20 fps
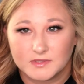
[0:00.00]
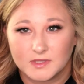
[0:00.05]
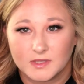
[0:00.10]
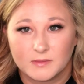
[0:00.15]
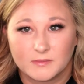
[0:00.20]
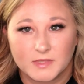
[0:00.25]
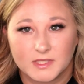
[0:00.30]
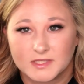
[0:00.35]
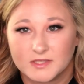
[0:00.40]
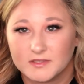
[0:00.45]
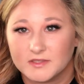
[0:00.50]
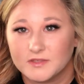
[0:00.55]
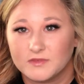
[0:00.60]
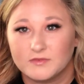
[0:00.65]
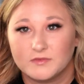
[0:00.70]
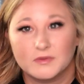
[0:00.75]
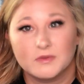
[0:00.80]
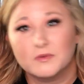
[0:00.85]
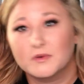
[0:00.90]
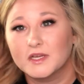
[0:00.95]
let me tell you,
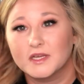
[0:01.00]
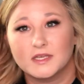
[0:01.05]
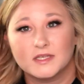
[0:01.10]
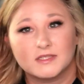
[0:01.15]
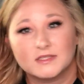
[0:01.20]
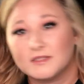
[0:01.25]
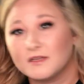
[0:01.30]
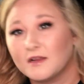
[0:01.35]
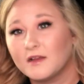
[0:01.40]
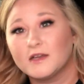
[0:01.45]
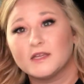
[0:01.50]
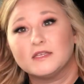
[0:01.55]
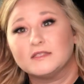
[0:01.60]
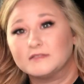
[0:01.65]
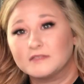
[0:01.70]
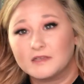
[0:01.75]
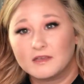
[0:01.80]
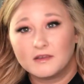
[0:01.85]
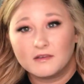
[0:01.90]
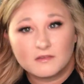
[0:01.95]
flooring is not
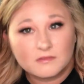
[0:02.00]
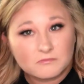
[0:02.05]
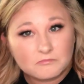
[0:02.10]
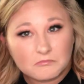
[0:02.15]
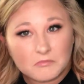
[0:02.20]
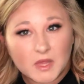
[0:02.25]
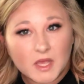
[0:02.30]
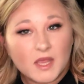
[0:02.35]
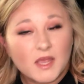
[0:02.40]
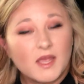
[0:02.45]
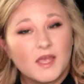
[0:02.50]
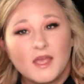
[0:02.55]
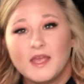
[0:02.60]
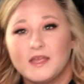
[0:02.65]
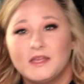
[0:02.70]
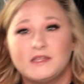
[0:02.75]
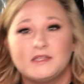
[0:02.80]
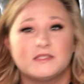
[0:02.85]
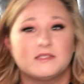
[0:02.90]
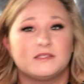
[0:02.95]
easy.
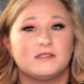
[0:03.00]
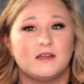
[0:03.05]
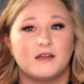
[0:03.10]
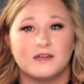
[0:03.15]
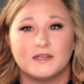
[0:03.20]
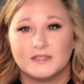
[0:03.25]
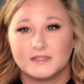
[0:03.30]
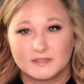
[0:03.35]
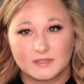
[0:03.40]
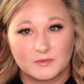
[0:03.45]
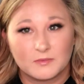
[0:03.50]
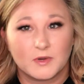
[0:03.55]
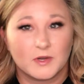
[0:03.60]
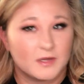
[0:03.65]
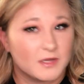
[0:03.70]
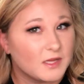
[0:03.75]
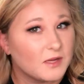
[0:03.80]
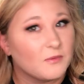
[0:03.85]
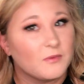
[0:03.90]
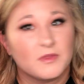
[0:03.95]
And it's not easy
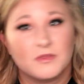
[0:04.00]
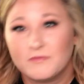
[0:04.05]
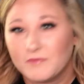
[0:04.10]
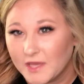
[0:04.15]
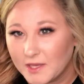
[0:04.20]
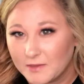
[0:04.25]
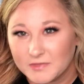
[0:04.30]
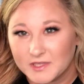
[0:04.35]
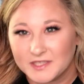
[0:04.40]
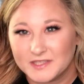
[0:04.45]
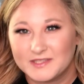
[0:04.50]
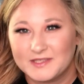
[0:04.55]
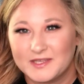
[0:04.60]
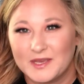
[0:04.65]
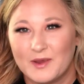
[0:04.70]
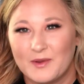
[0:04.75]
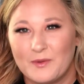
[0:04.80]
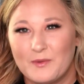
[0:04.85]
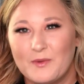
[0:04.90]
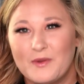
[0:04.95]
working with family. So
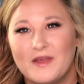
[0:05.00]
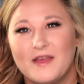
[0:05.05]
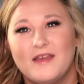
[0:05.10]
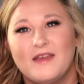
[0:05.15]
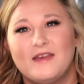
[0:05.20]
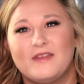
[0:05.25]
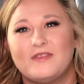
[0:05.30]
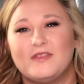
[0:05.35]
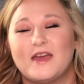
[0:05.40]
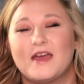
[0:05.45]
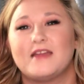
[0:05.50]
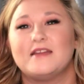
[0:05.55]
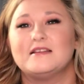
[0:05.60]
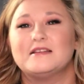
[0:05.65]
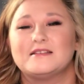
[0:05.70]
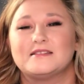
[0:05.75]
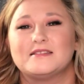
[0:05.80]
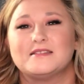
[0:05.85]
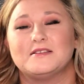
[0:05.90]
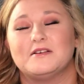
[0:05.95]
that in
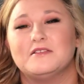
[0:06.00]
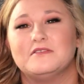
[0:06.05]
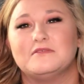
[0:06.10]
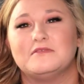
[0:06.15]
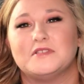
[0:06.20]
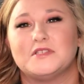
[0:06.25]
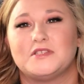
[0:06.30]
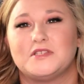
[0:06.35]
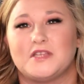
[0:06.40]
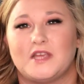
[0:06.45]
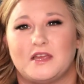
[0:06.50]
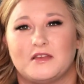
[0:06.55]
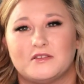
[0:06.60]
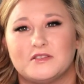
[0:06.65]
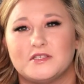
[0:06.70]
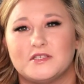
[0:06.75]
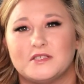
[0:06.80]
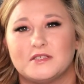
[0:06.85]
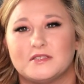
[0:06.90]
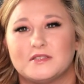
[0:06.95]
itself is
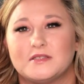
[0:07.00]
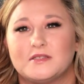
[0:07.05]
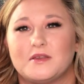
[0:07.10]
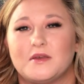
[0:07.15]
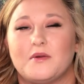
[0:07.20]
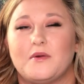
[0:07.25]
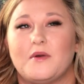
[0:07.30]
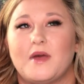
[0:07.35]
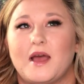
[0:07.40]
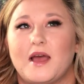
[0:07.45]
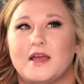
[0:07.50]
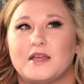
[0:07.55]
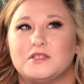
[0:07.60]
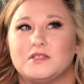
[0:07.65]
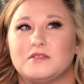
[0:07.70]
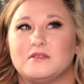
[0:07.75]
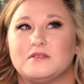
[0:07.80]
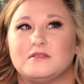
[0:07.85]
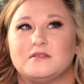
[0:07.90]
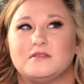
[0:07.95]
challenging. So I
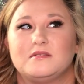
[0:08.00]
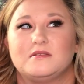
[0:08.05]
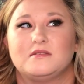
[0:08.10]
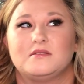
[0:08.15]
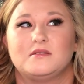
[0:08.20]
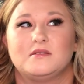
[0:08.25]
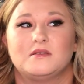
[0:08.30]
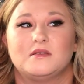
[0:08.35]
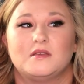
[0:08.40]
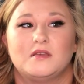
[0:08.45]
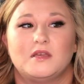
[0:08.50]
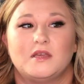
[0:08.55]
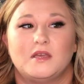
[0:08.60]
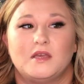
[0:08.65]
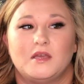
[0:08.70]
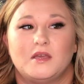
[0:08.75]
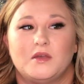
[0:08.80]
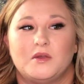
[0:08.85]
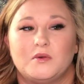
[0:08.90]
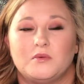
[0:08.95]
just
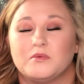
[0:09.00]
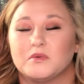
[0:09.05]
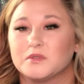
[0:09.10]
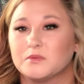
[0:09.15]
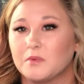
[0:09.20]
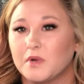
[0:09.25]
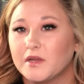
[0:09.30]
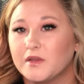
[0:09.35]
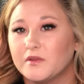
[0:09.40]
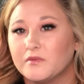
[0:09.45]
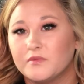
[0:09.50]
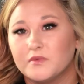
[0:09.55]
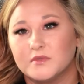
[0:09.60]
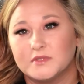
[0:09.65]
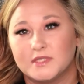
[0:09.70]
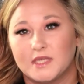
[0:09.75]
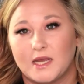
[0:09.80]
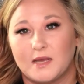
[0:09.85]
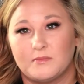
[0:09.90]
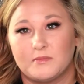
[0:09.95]
was working
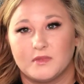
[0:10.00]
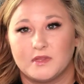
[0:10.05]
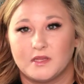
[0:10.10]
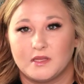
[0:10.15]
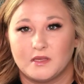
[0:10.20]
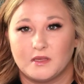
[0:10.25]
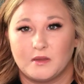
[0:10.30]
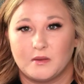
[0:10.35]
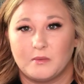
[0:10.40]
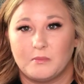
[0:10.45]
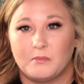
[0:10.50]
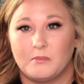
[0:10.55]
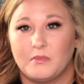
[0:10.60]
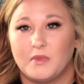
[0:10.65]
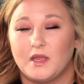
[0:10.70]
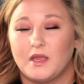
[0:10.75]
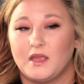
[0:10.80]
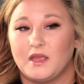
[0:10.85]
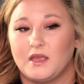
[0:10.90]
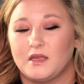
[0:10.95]
full-time with them,
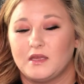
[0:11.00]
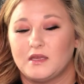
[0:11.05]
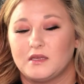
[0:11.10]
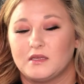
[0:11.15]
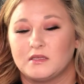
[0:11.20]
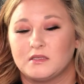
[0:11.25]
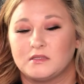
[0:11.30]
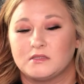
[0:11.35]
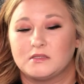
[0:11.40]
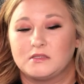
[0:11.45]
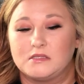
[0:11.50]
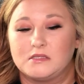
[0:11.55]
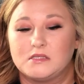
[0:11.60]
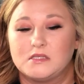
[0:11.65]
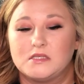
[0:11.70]
and